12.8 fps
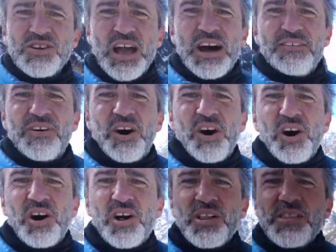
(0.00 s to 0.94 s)
you have
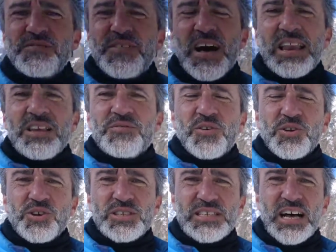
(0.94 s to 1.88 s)
all the valley
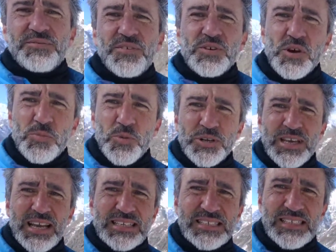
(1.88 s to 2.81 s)
for yourself and you're
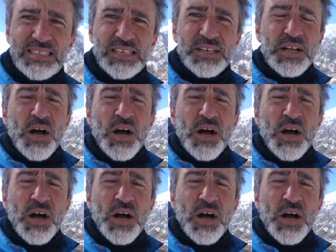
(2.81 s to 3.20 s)
protected.